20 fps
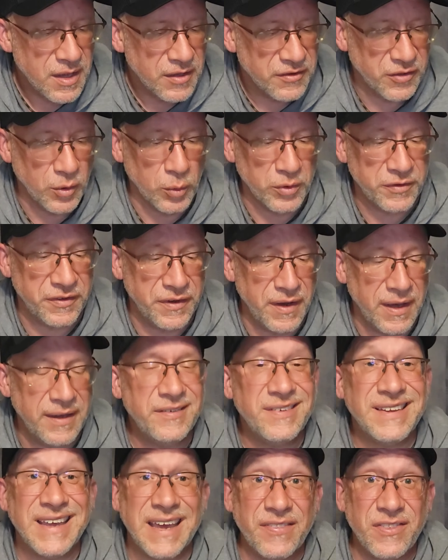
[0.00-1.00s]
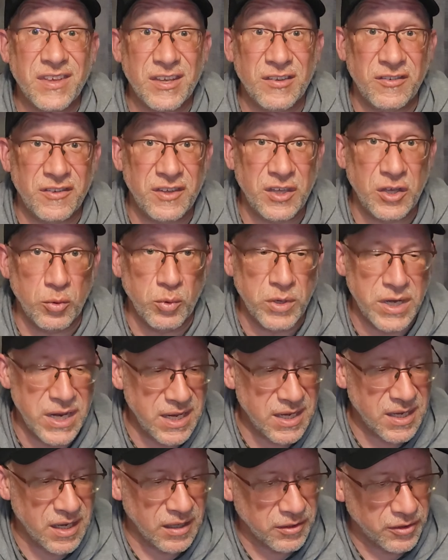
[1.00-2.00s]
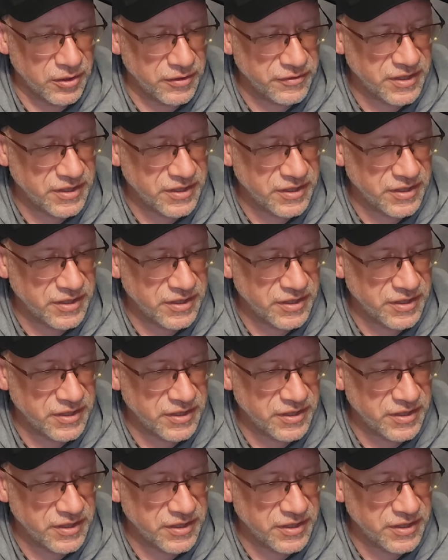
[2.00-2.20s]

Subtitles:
So it's nice to get this unique color.